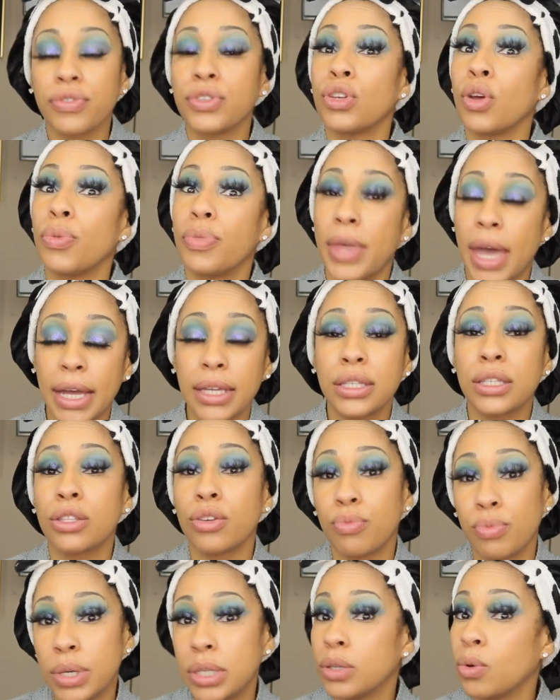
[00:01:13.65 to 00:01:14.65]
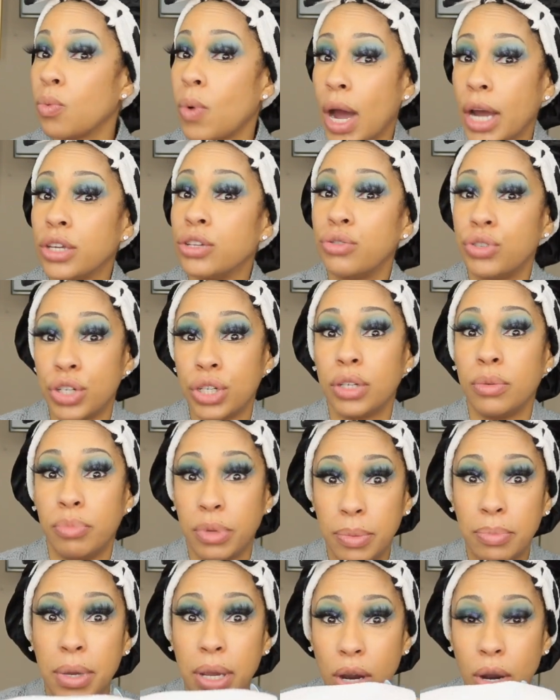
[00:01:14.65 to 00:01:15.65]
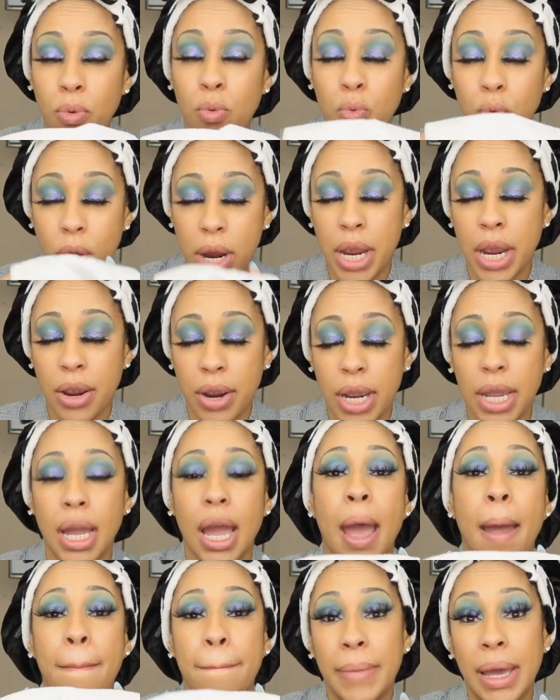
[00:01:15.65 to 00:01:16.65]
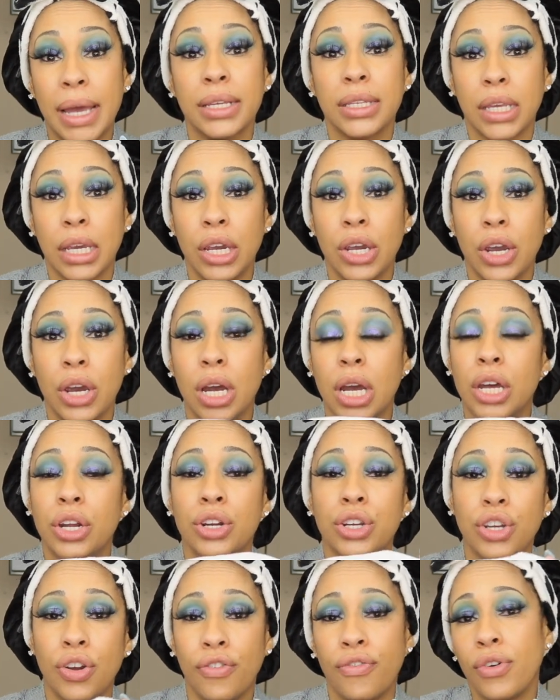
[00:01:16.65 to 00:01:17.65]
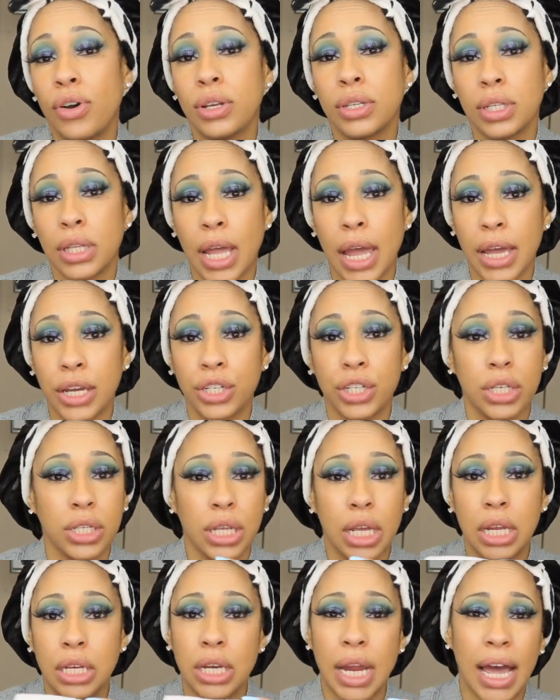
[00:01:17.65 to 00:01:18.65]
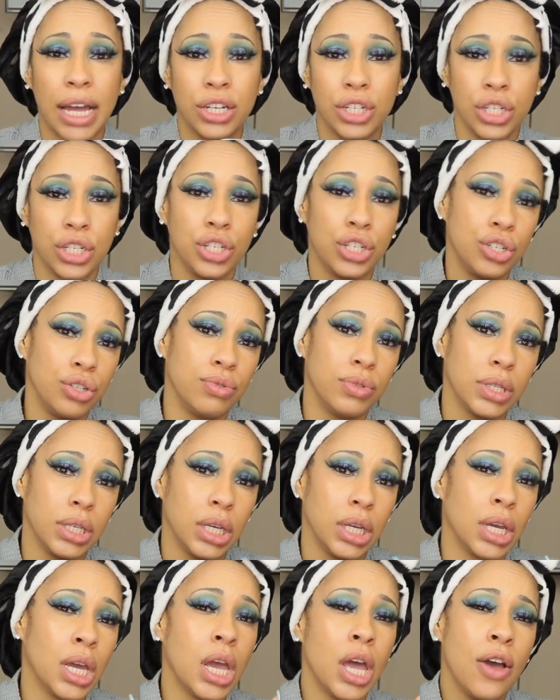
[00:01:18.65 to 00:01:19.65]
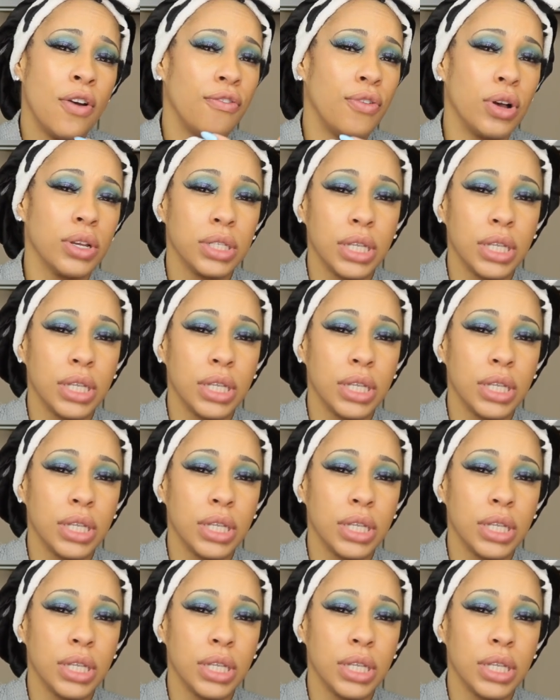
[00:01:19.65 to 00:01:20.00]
So that's the reason why you should be wearing mascara under your false lashes and not just using false